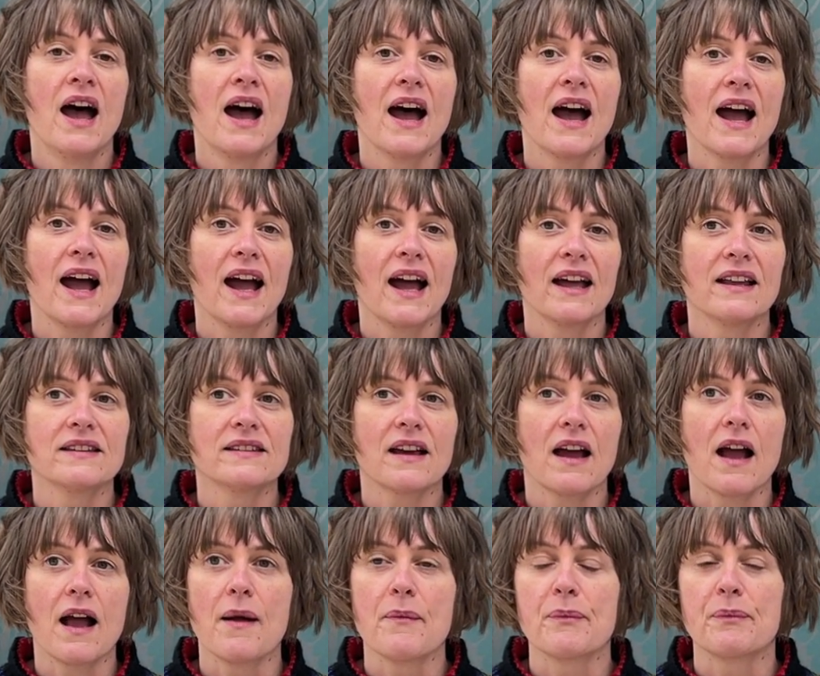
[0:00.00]

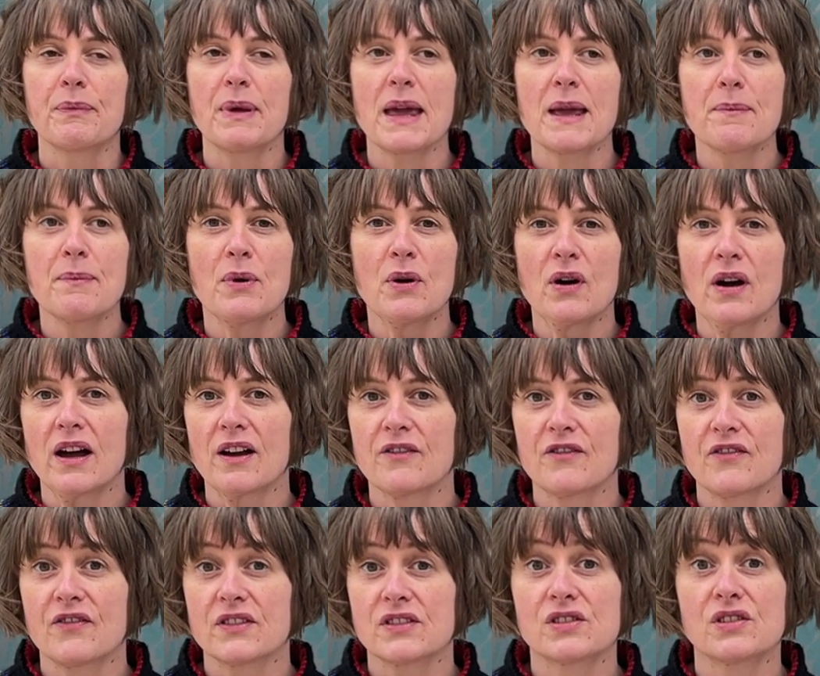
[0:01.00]
and people
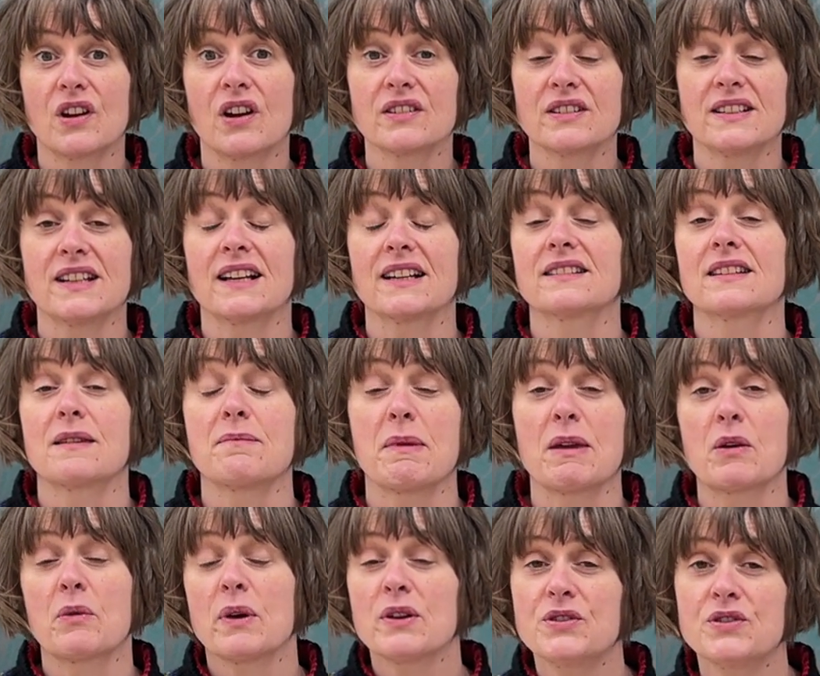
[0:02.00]
have started asking me
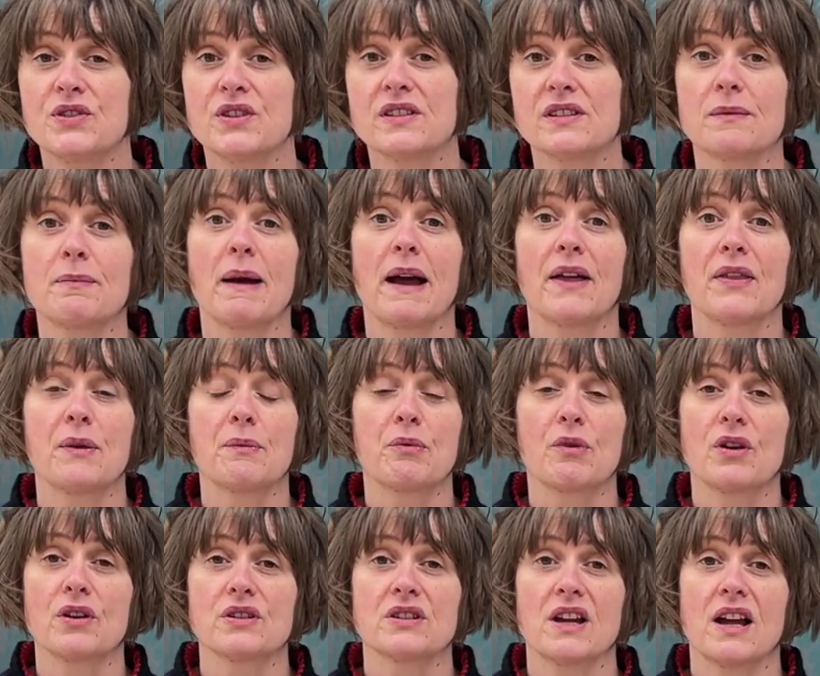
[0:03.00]
questions about the
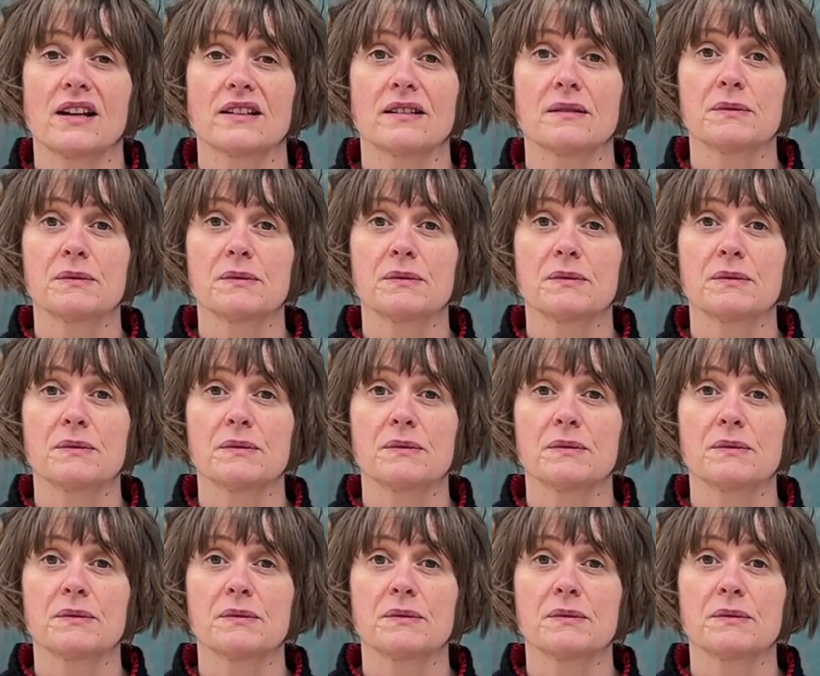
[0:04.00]
project,